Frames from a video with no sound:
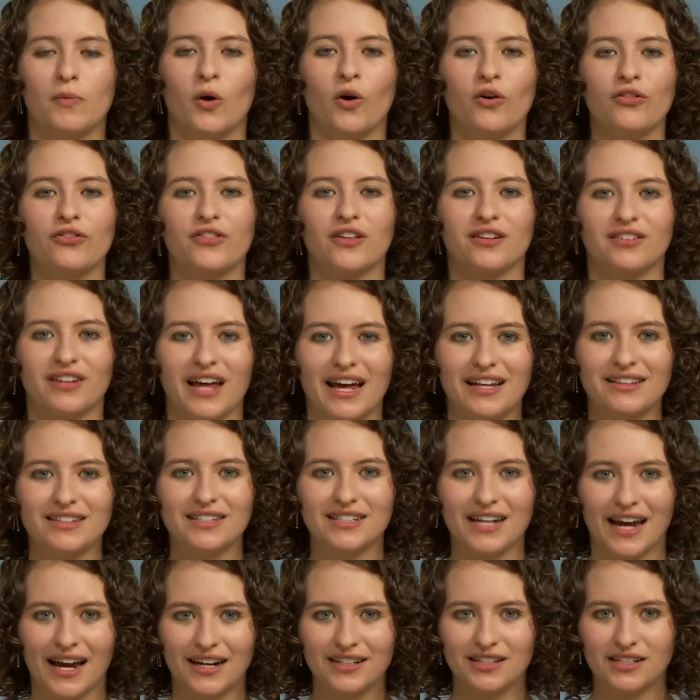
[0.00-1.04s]
both the lens
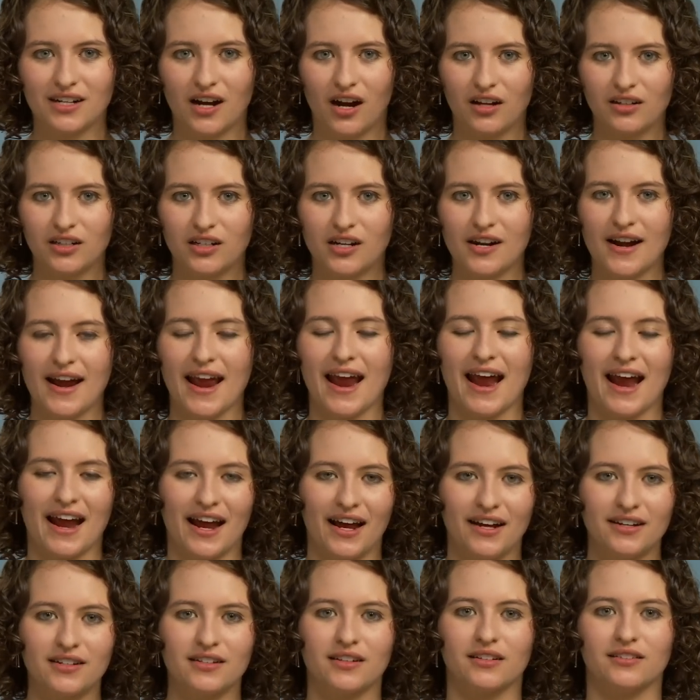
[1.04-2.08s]
text color
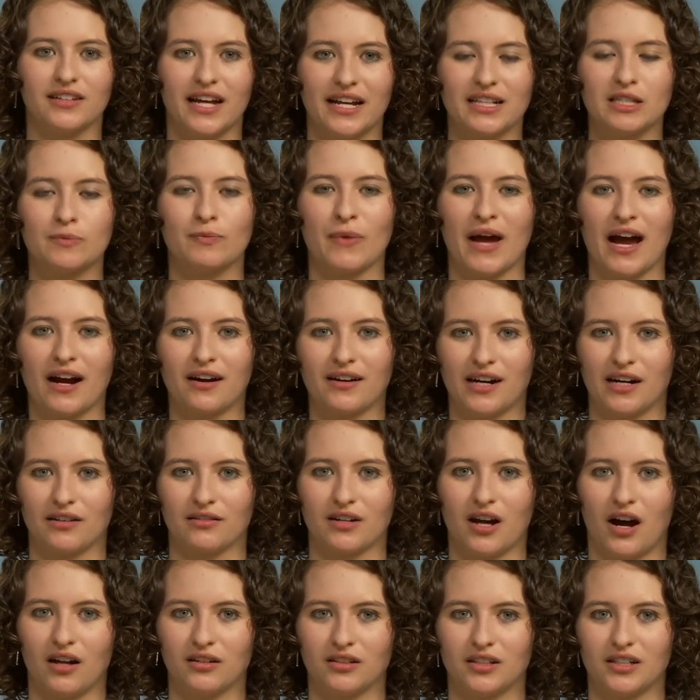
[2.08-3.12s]
and the lens background
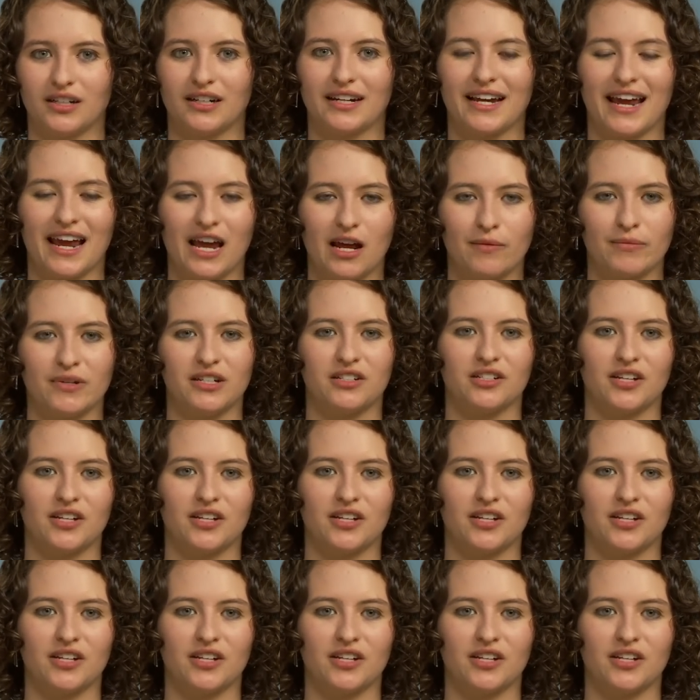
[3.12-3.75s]
color can be